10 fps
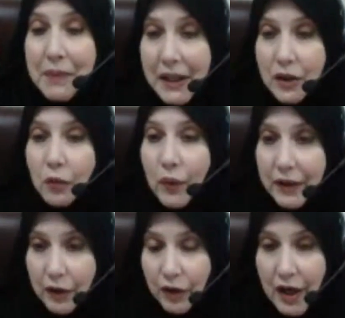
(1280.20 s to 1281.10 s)
you can
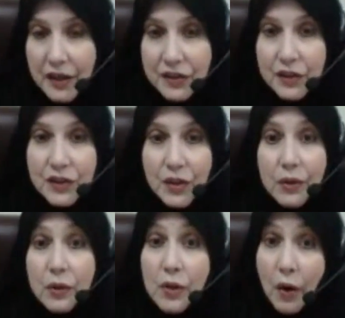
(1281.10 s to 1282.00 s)
mingle with your
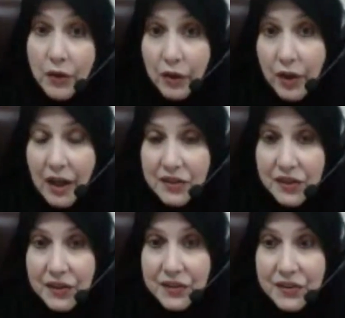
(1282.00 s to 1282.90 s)
cousins. So you know
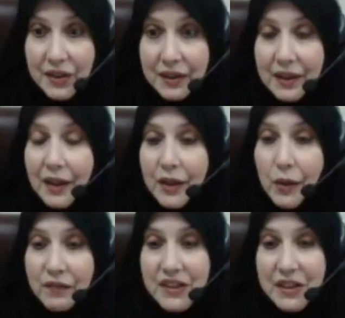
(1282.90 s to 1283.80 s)
your cousins
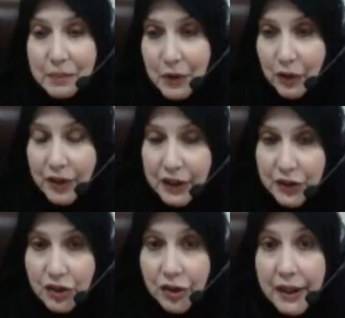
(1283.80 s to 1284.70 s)
and you have a
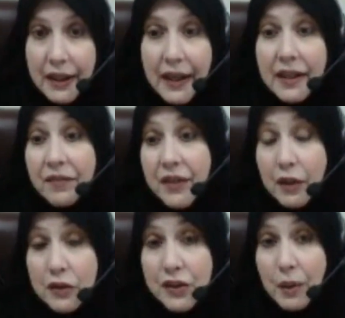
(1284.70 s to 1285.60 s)
similar history.
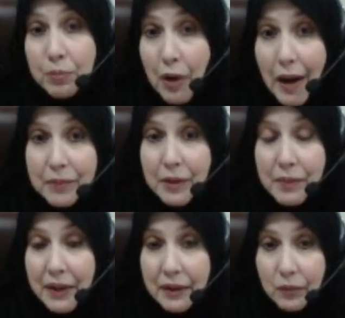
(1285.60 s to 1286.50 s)
And if there's a
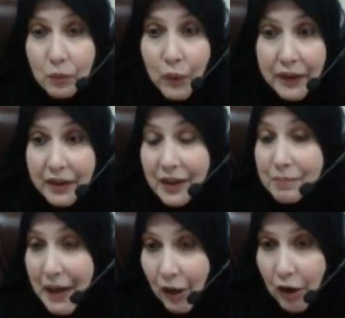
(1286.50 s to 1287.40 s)
problem
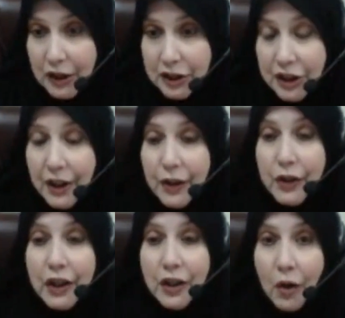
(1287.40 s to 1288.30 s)
with the
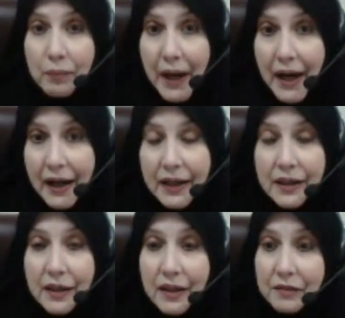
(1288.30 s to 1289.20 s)
marriage, you can go
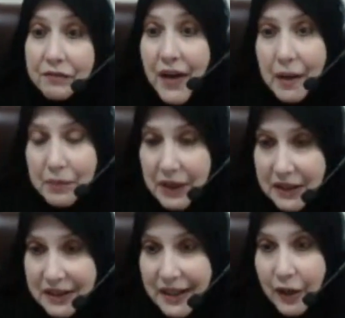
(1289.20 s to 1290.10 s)
back and the
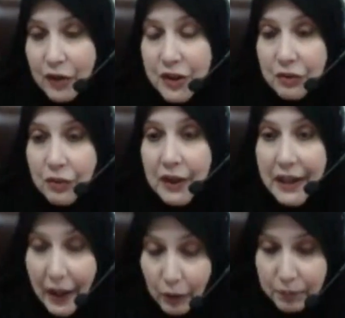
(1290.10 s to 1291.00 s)
family's there
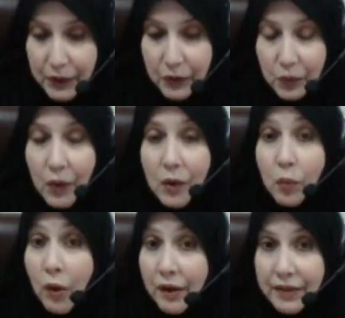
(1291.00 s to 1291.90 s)
to really help
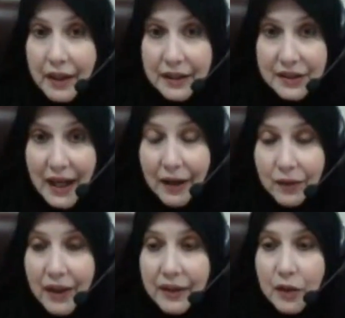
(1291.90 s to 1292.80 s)
you work
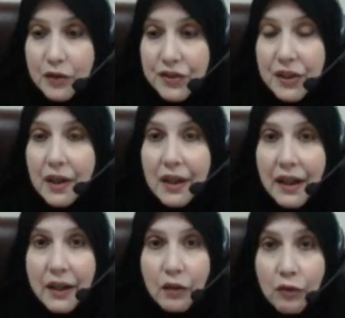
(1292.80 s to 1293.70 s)
things out. And
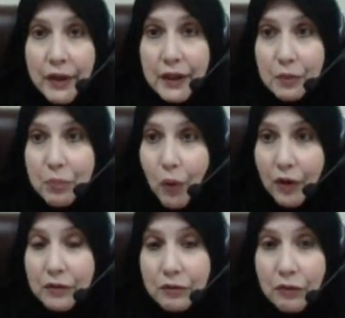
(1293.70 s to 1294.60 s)
there's like a
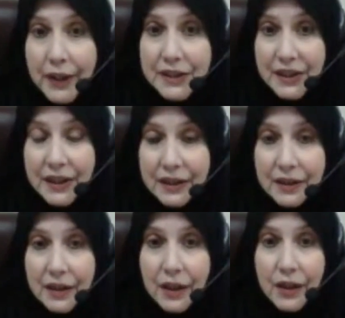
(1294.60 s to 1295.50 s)
real important
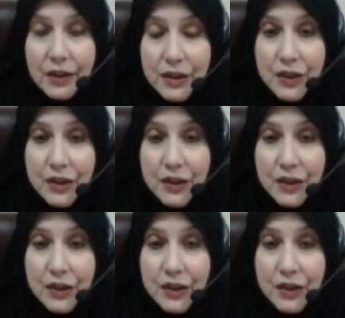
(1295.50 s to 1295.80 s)
reason